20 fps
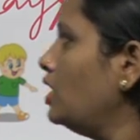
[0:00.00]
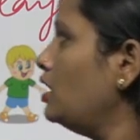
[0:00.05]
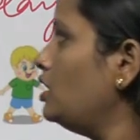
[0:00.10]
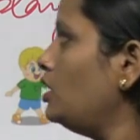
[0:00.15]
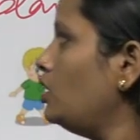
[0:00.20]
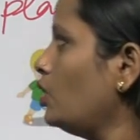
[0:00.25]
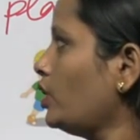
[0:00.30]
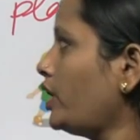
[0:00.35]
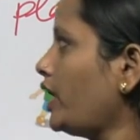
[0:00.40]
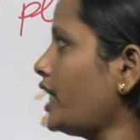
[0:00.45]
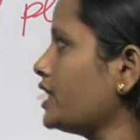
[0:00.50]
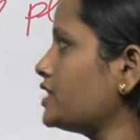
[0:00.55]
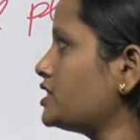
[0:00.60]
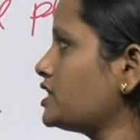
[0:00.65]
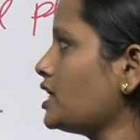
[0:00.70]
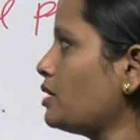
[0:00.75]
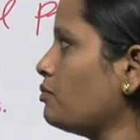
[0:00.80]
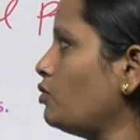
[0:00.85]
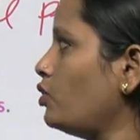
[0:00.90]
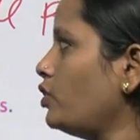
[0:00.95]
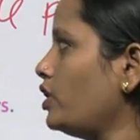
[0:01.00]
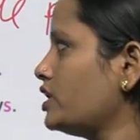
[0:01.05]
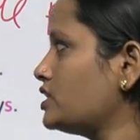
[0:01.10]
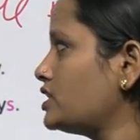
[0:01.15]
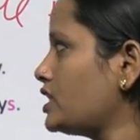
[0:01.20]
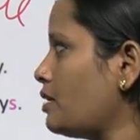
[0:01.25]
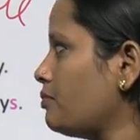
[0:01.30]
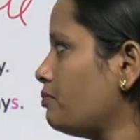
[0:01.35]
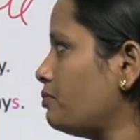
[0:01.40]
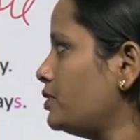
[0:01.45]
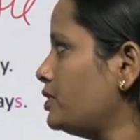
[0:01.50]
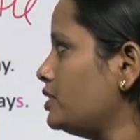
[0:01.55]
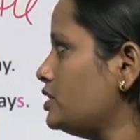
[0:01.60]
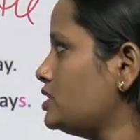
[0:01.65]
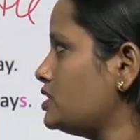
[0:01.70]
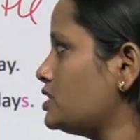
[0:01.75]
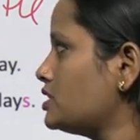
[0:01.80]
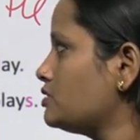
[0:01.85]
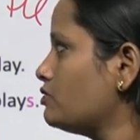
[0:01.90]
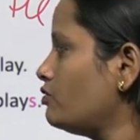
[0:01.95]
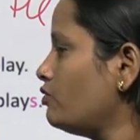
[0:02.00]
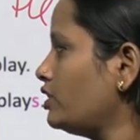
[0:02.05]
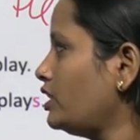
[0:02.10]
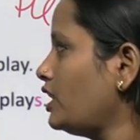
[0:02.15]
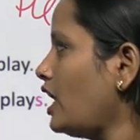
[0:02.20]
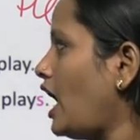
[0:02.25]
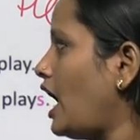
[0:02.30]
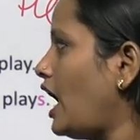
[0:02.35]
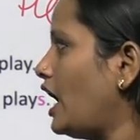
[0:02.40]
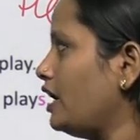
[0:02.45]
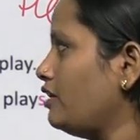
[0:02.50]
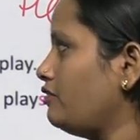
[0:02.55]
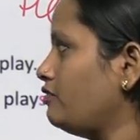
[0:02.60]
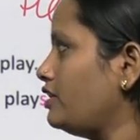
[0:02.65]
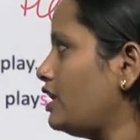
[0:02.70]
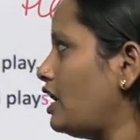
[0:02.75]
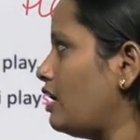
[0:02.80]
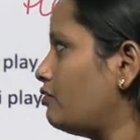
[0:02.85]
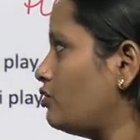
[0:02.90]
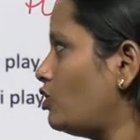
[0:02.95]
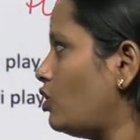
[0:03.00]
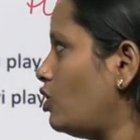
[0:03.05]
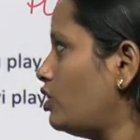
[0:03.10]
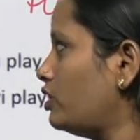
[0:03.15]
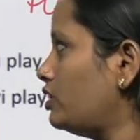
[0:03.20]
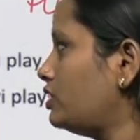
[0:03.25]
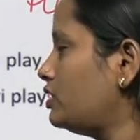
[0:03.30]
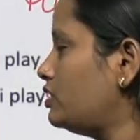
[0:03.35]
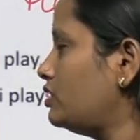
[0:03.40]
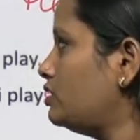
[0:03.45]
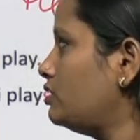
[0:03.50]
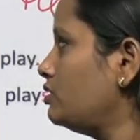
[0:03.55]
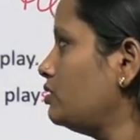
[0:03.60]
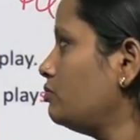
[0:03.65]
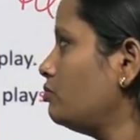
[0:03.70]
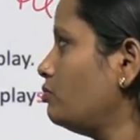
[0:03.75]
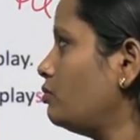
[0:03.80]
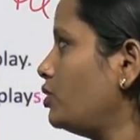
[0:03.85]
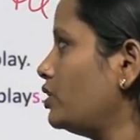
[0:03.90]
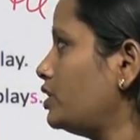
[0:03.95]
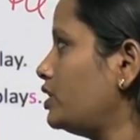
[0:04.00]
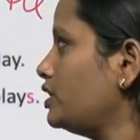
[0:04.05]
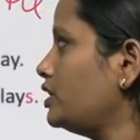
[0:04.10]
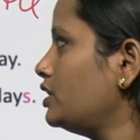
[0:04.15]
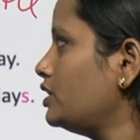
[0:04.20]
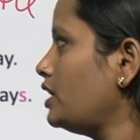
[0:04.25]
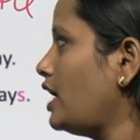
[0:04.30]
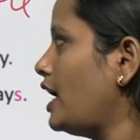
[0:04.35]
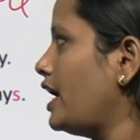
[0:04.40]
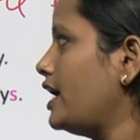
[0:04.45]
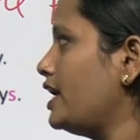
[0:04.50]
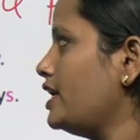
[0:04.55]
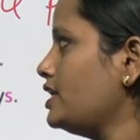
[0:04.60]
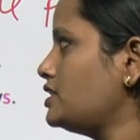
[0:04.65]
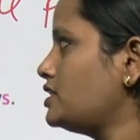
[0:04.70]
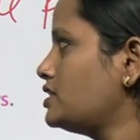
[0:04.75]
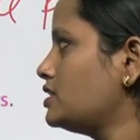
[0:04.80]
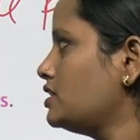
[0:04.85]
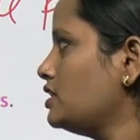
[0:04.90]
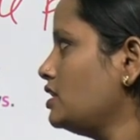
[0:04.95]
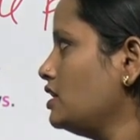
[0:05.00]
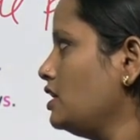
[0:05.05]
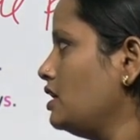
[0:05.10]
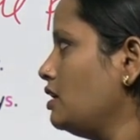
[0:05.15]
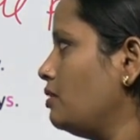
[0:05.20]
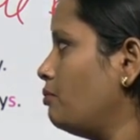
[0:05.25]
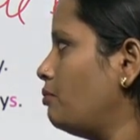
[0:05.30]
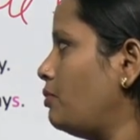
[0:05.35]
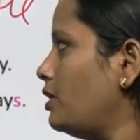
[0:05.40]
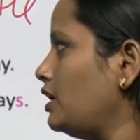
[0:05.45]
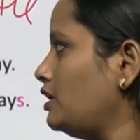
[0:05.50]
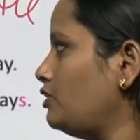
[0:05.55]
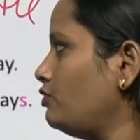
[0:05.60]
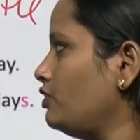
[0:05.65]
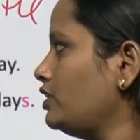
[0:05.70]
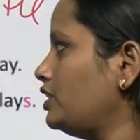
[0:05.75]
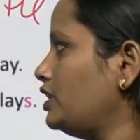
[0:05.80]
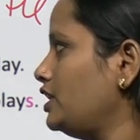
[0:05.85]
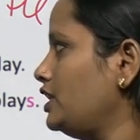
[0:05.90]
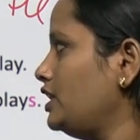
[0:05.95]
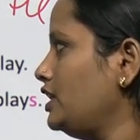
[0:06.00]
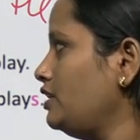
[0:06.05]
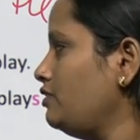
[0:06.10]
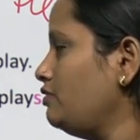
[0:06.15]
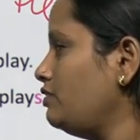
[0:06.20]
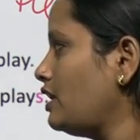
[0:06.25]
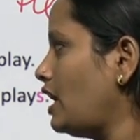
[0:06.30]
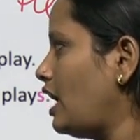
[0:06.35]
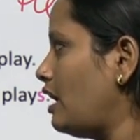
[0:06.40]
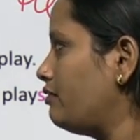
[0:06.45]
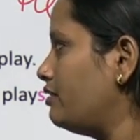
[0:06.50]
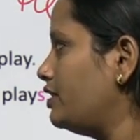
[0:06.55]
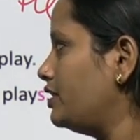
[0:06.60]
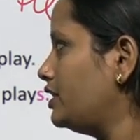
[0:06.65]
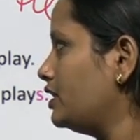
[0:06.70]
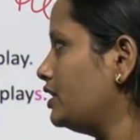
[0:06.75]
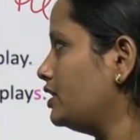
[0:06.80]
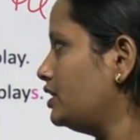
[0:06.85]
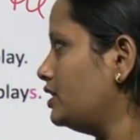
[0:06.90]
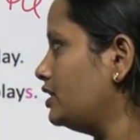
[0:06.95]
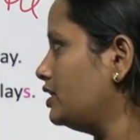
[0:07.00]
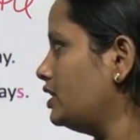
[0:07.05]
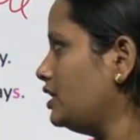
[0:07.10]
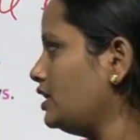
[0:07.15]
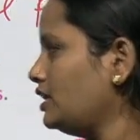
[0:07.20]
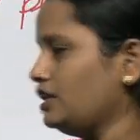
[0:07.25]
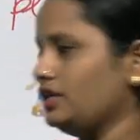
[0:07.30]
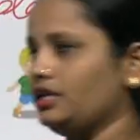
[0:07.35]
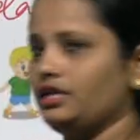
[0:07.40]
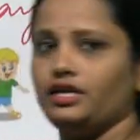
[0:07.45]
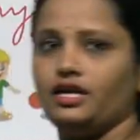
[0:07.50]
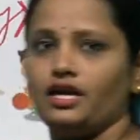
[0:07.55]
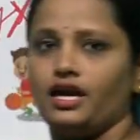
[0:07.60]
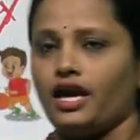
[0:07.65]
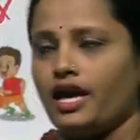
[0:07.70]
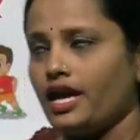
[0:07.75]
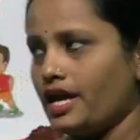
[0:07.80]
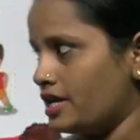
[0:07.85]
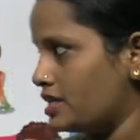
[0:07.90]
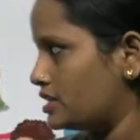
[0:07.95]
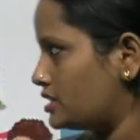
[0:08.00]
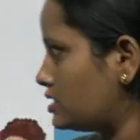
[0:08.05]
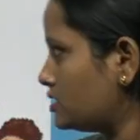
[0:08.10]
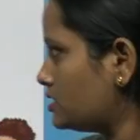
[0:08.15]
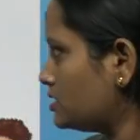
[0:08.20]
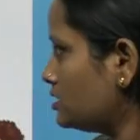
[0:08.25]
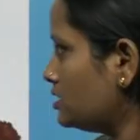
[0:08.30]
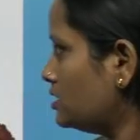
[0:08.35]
Look at some more examples. With I we have not put here S, but with he we have written here S.